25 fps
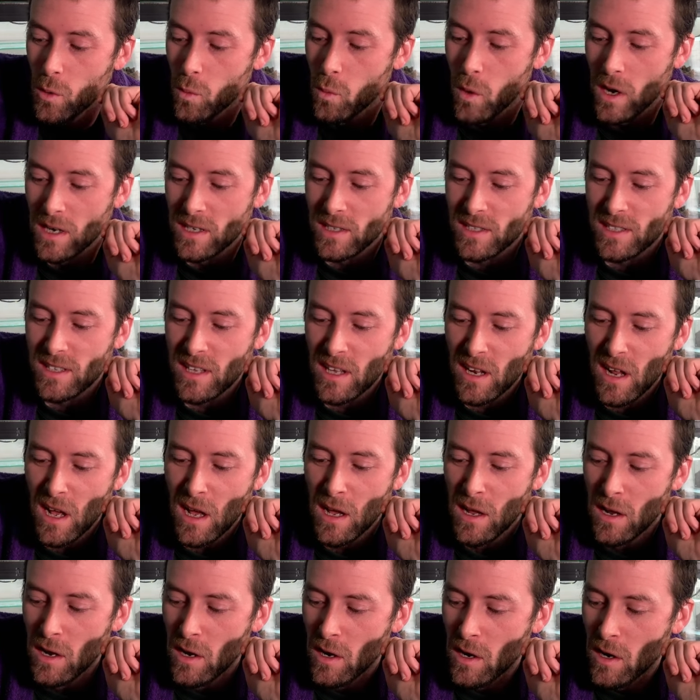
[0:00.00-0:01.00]
ones that
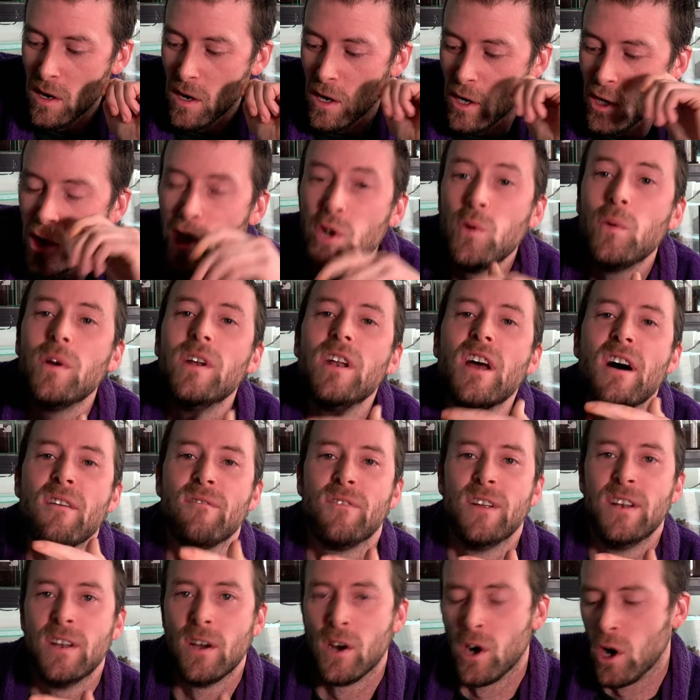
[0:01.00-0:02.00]
are new
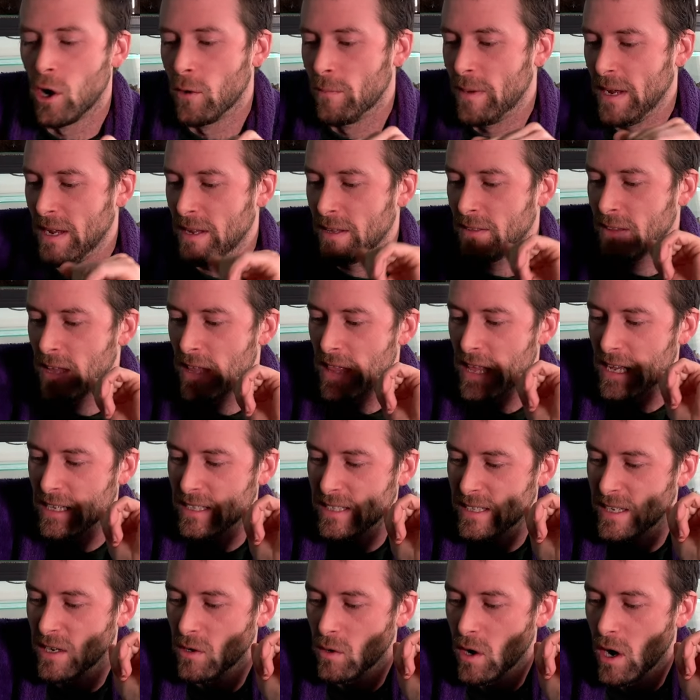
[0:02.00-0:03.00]
enough in the hobby that they're
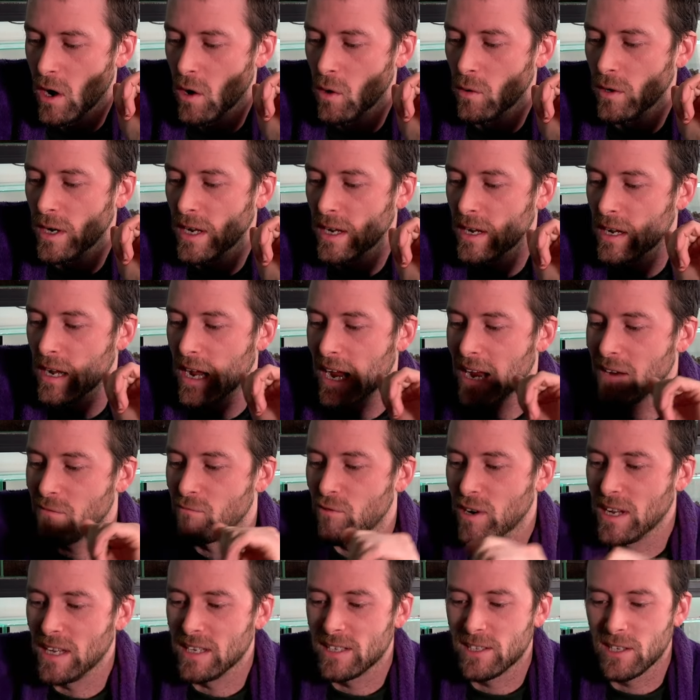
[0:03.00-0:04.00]
still holding a
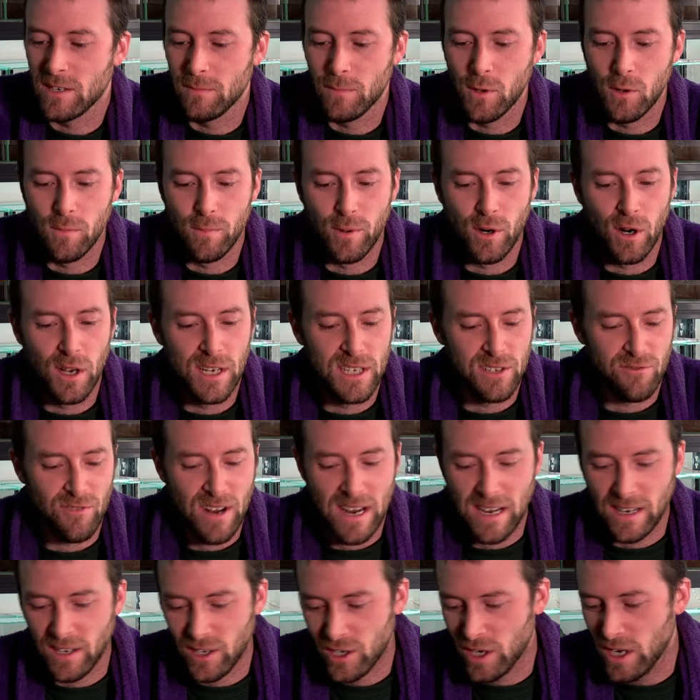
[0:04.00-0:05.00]
reasonable price
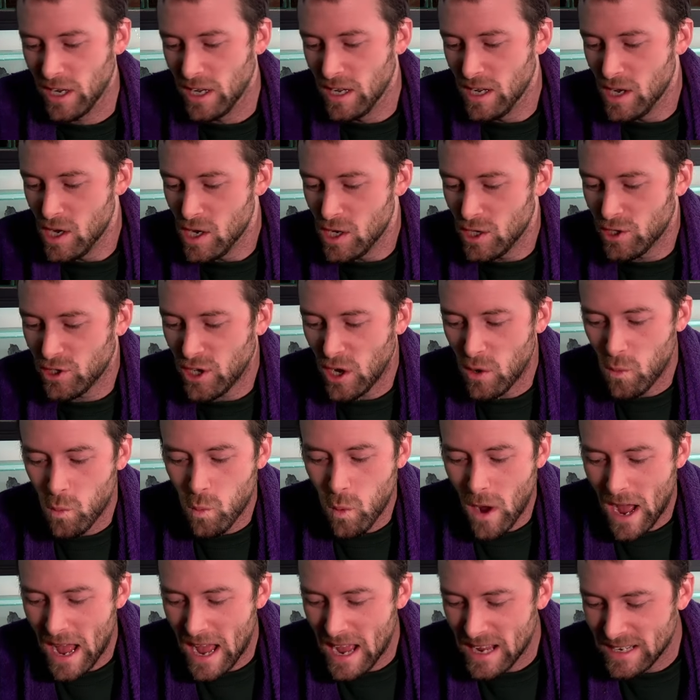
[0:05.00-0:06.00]
range. So
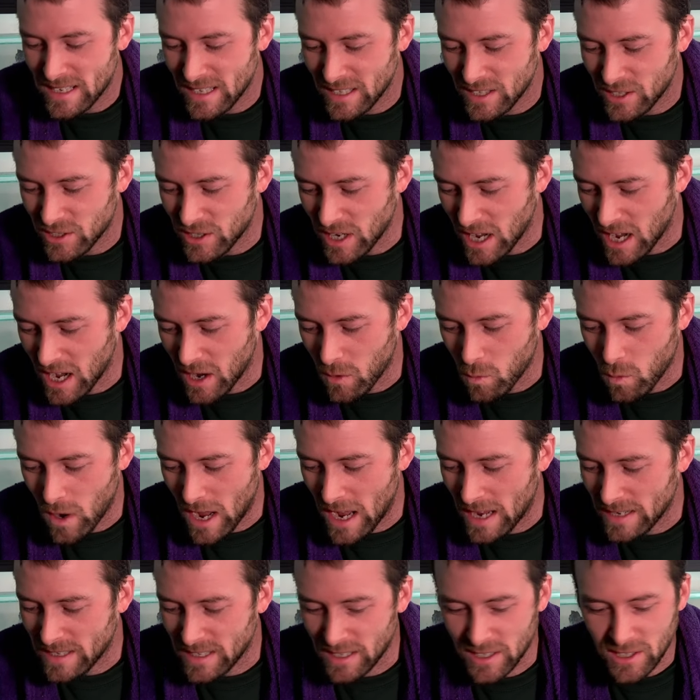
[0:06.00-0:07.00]
where to start,
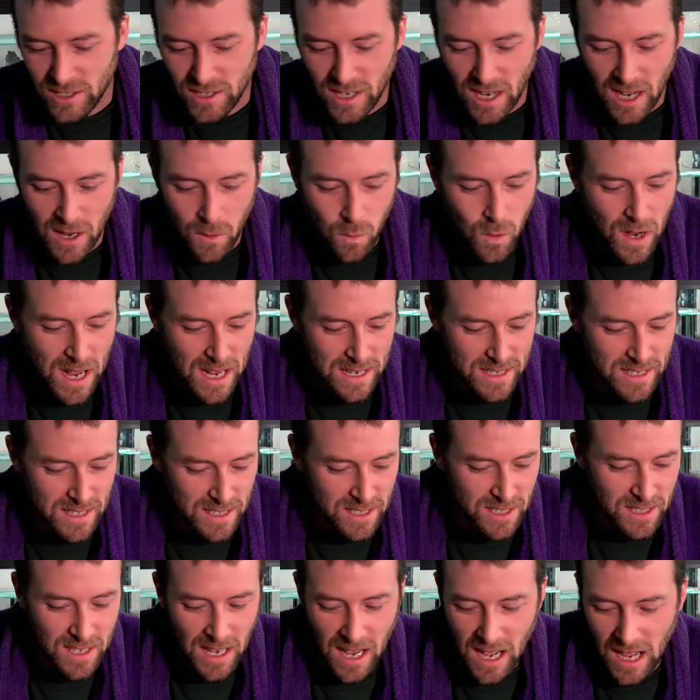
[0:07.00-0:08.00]
where to start, where to
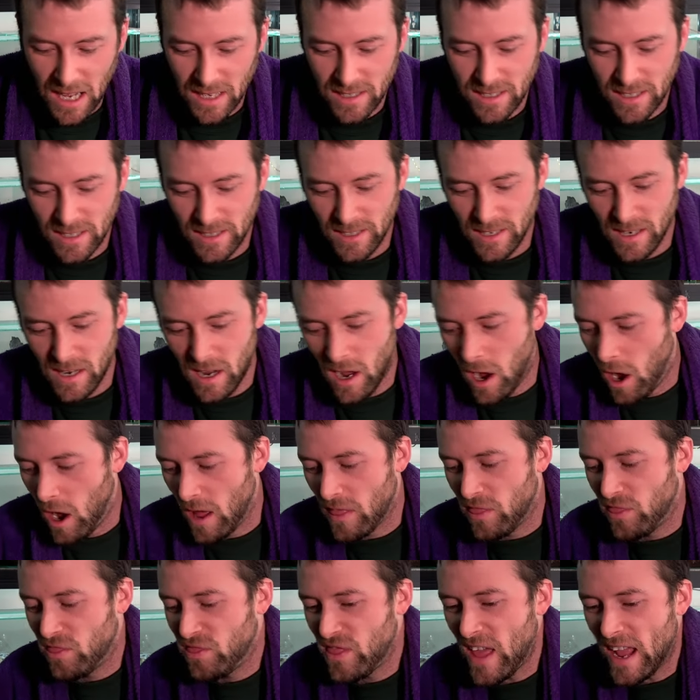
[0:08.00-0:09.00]
start? I
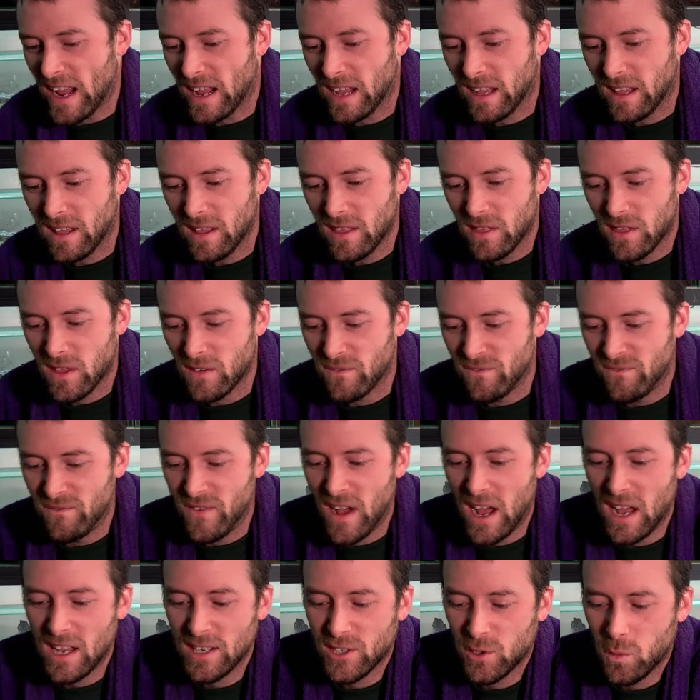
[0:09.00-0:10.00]
think the
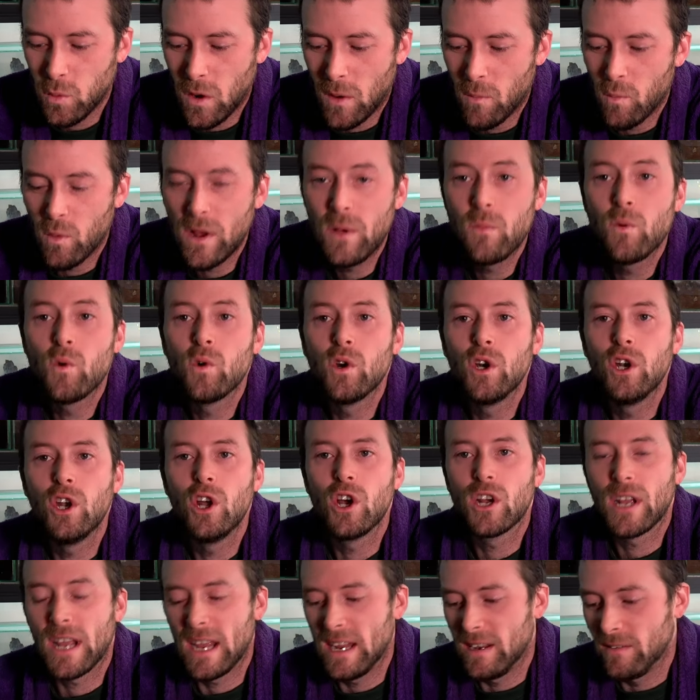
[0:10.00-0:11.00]
first one we will
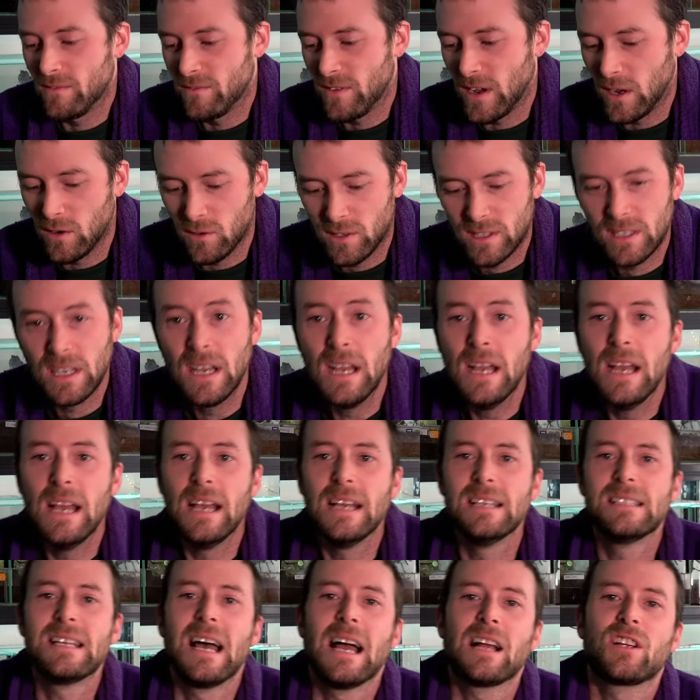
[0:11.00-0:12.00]
look in, folks,
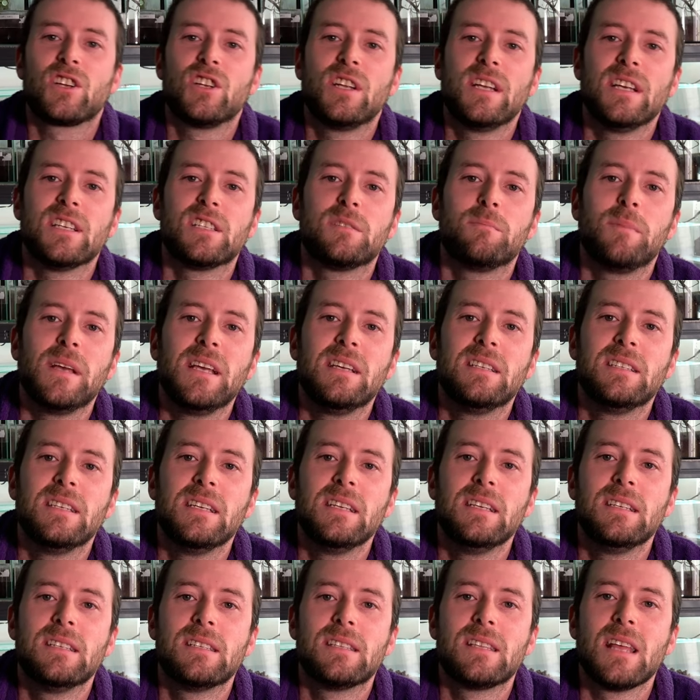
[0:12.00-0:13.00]
is actually a
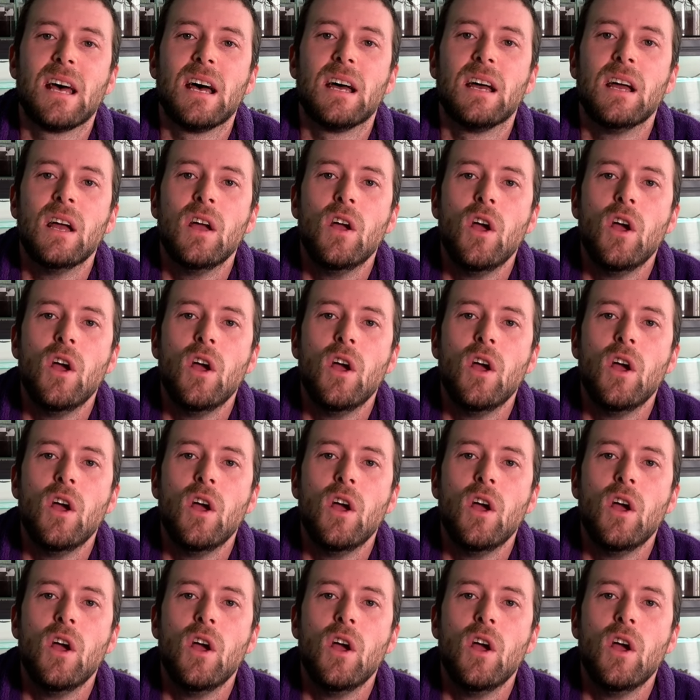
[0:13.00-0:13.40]
species that